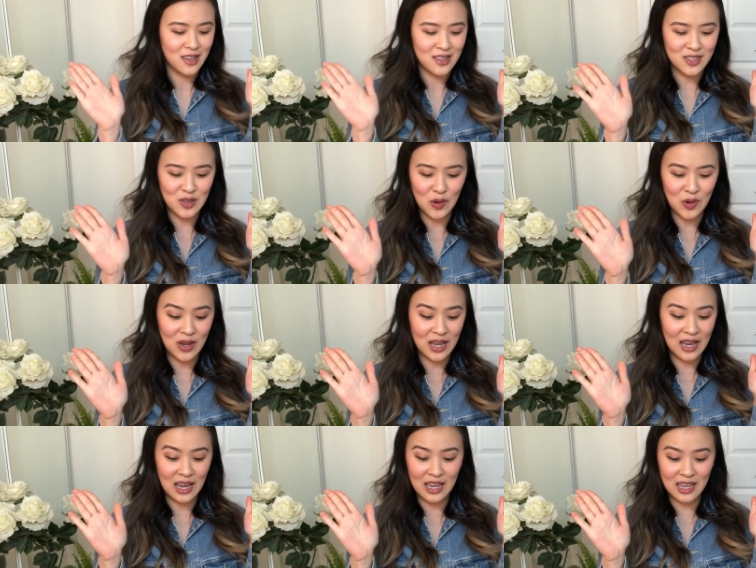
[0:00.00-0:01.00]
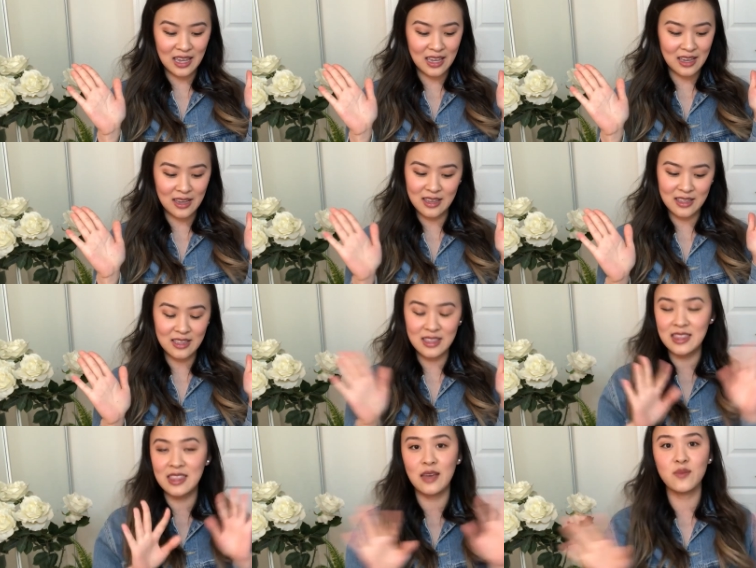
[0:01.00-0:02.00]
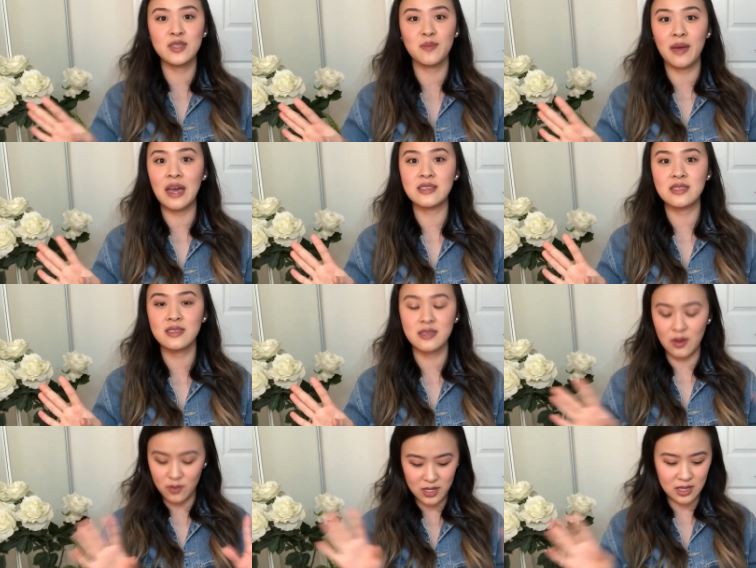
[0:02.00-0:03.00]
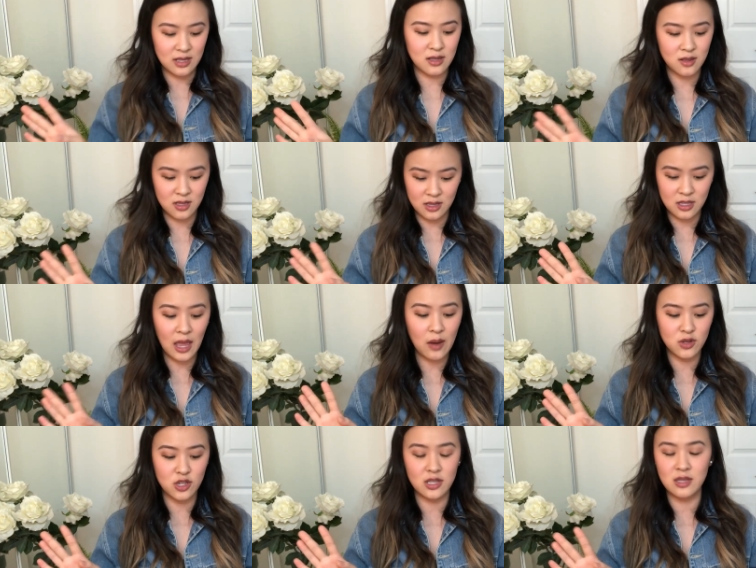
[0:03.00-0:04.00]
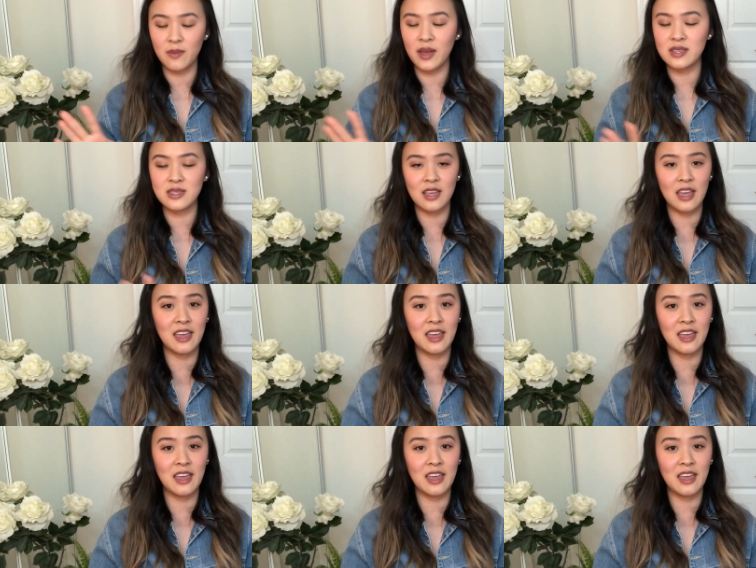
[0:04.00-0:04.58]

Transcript: So that was a mess. That was just a mess.